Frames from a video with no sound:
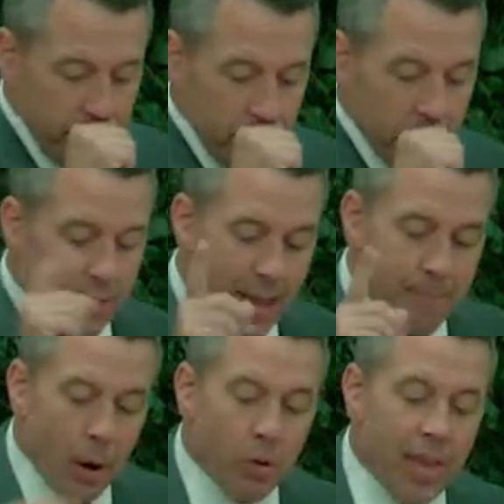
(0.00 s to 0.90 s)
They
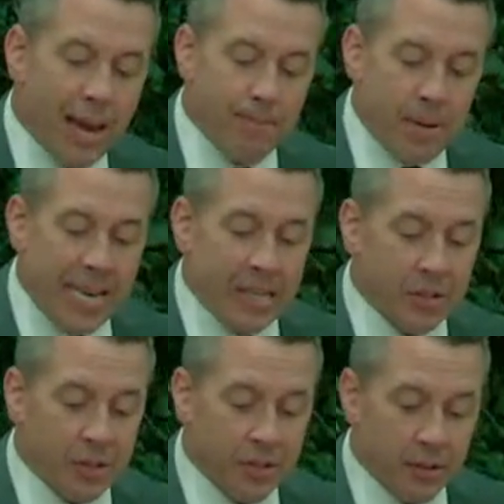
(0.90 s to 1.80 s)
both had
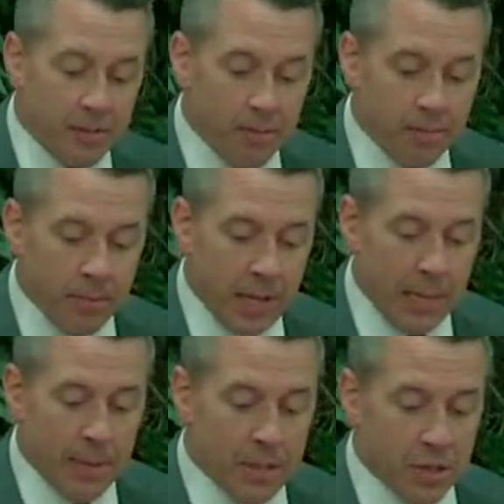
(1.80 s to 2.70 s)
peace in the
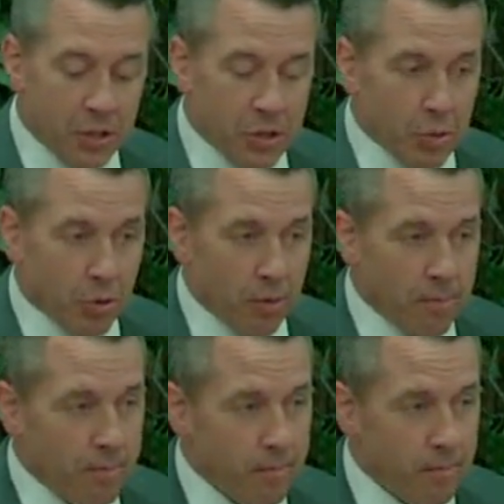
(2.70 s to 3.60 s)
midst of the storm.
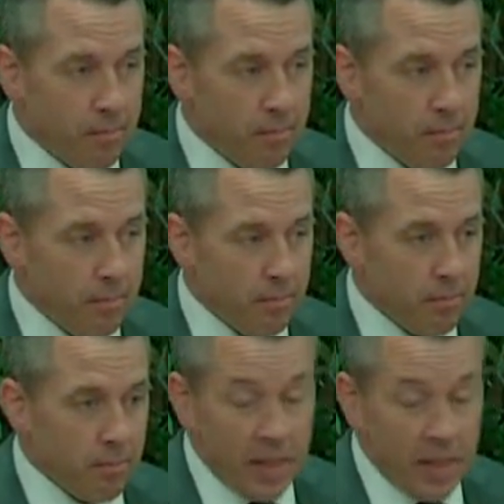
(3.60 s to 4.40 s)
I think